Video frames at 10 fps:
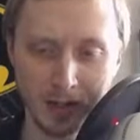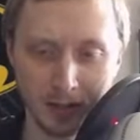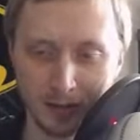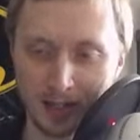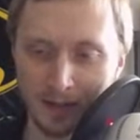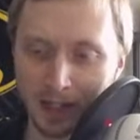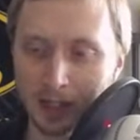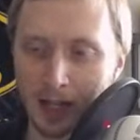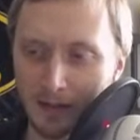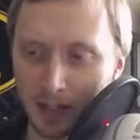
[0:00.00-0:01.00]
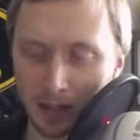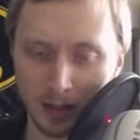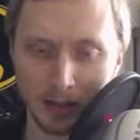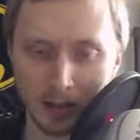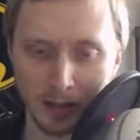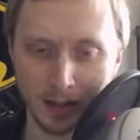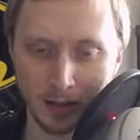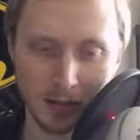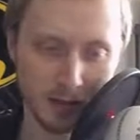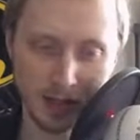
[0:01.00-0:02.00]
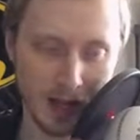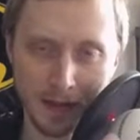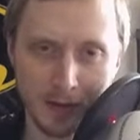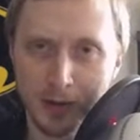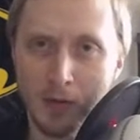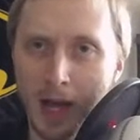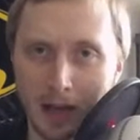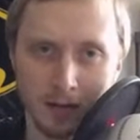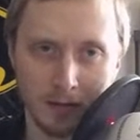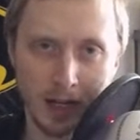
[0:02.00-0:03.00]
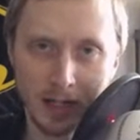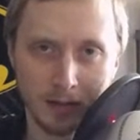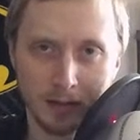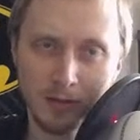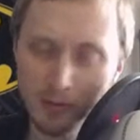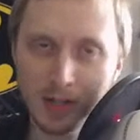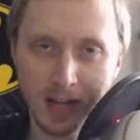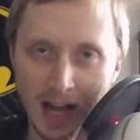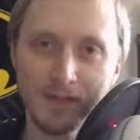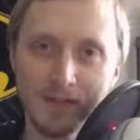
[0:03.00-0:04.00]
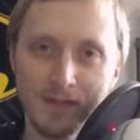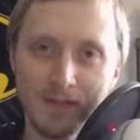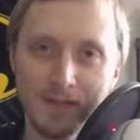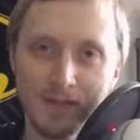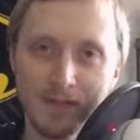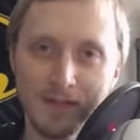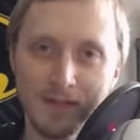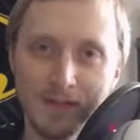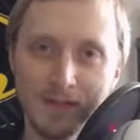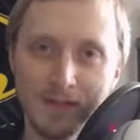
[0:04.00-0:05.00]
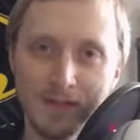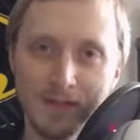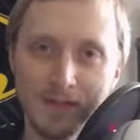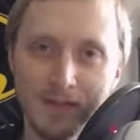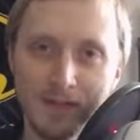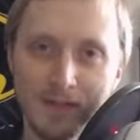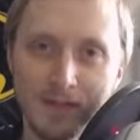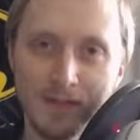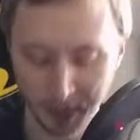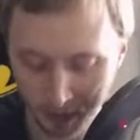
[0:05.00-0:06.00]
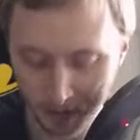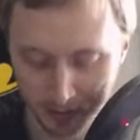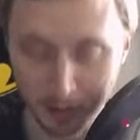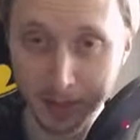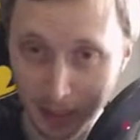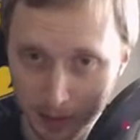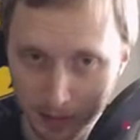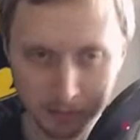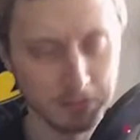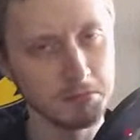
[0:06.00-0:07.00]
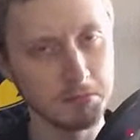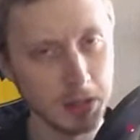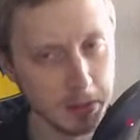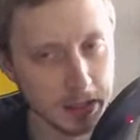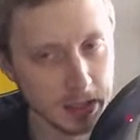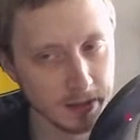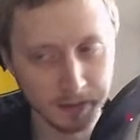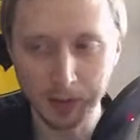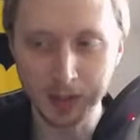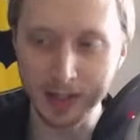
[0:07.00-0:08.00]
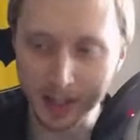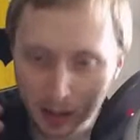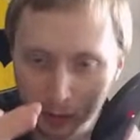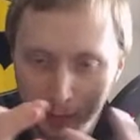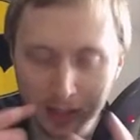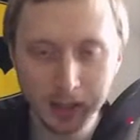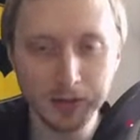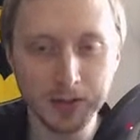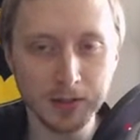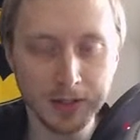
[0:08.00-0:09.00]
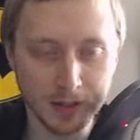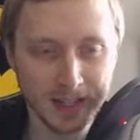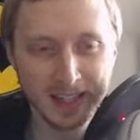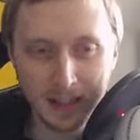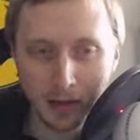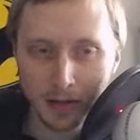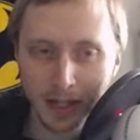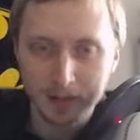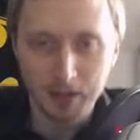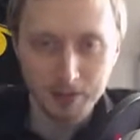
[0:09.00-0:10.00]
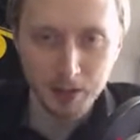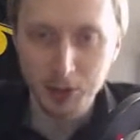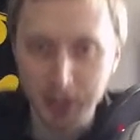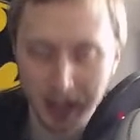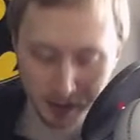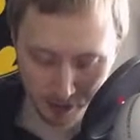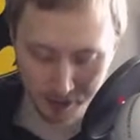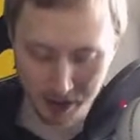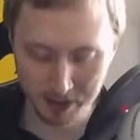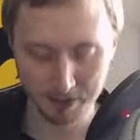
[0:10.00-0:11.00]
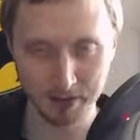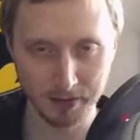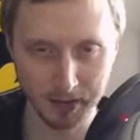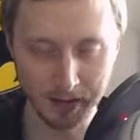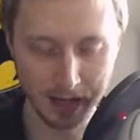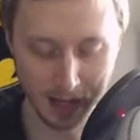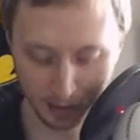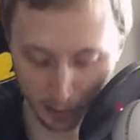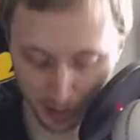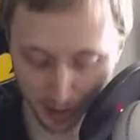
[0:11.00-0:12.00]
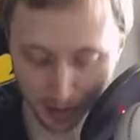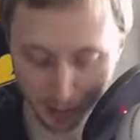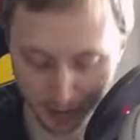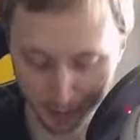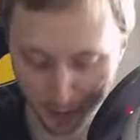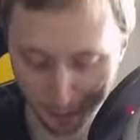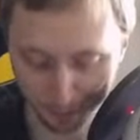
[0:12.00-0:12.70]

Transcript: to 711, like, oh, yeah, there's no way, right? You could obviously see that this one is way too big sometimes. Maybe once they get a little bit closer to each other, okay, double check, okay? Add a couple things up and compare.